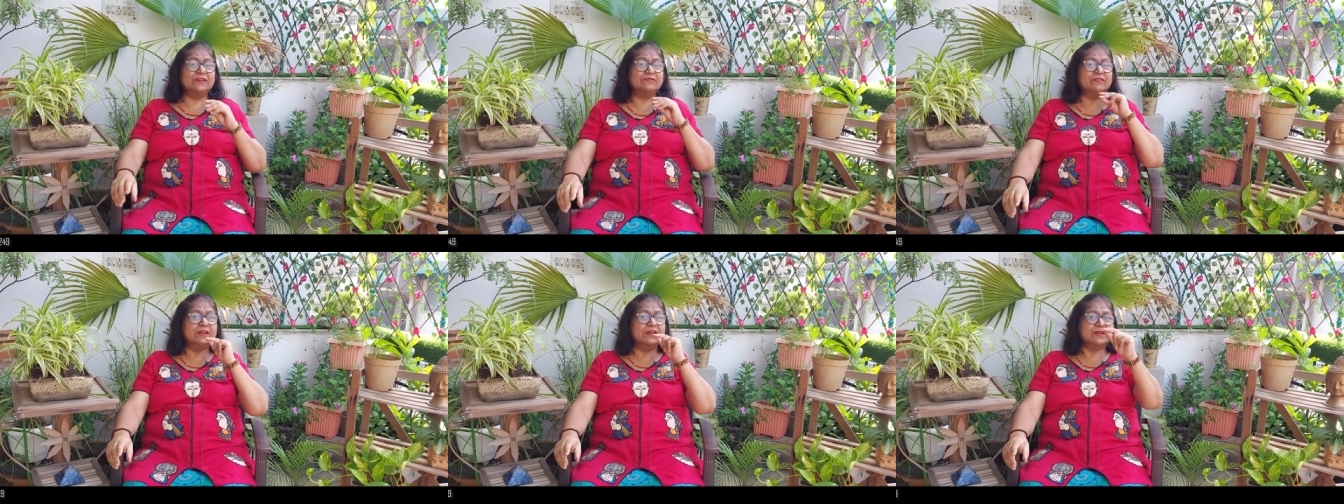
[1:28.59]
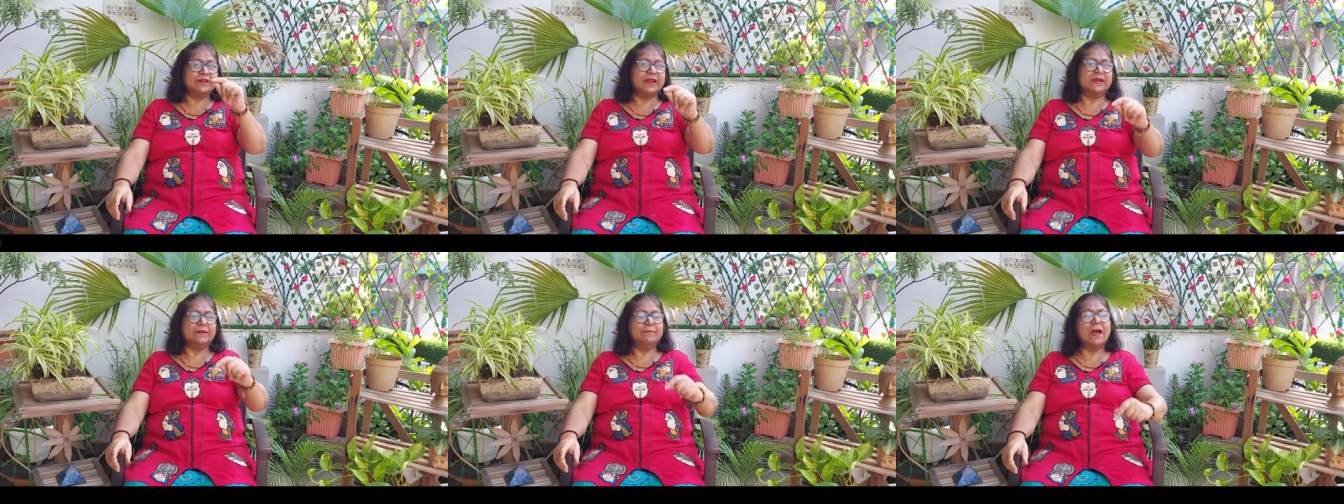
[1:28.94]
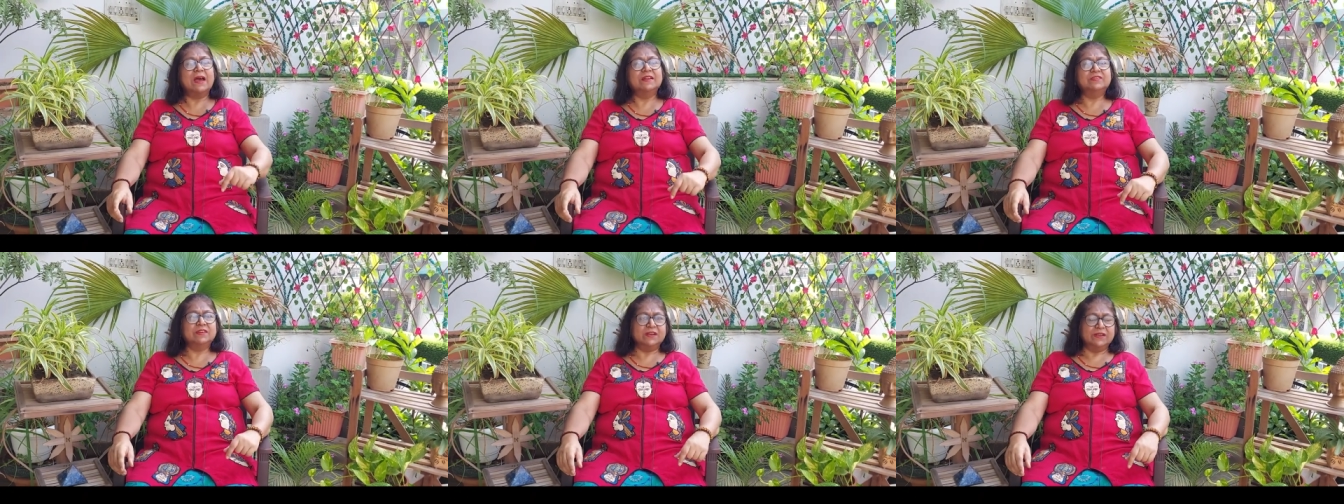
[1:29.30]
It will create
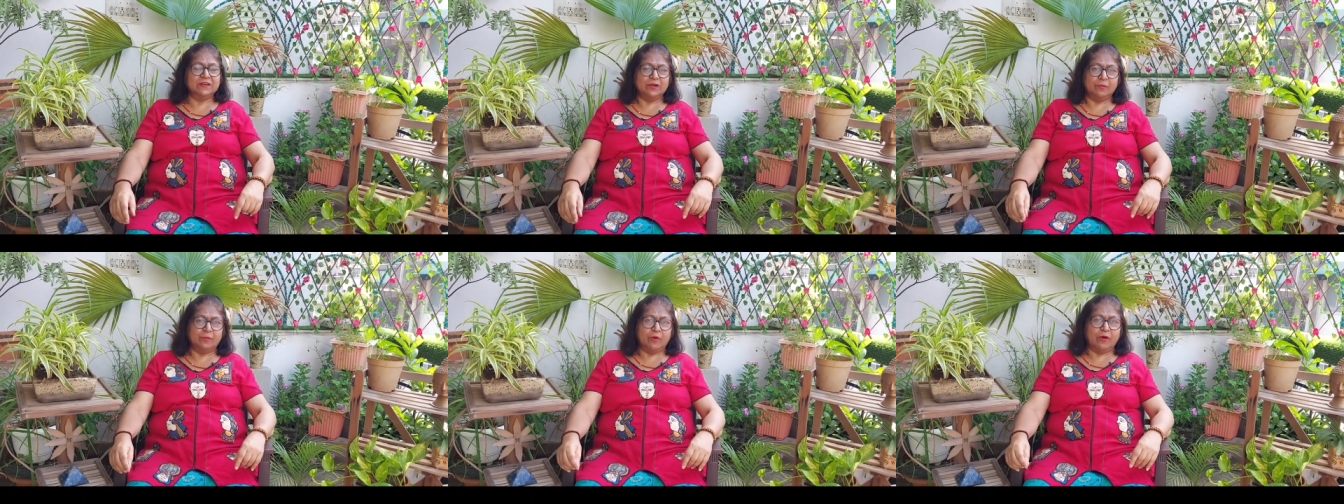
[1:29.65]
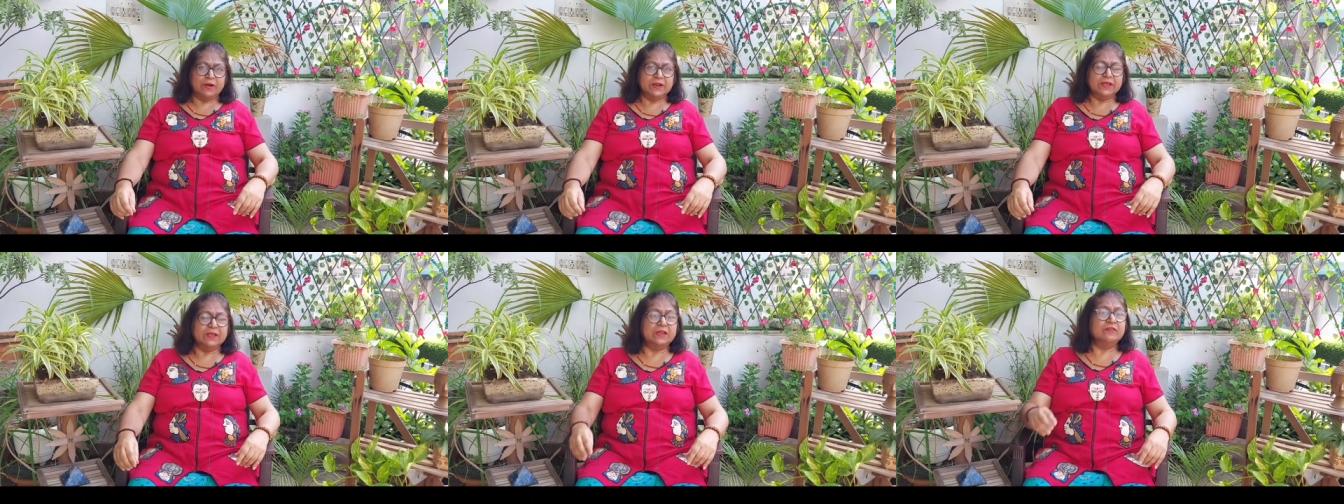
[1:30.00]
magic in your body.